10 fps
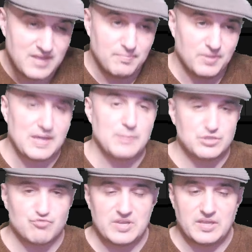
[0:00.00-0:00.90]
But that
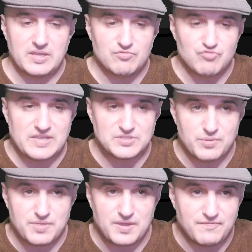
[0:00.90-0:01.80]
was a really
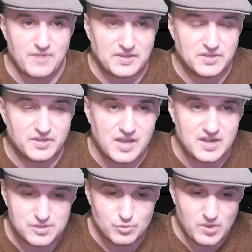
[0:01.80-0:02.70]
razor thin fight. Could have
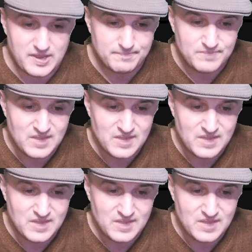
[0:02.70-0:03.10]
gone either way.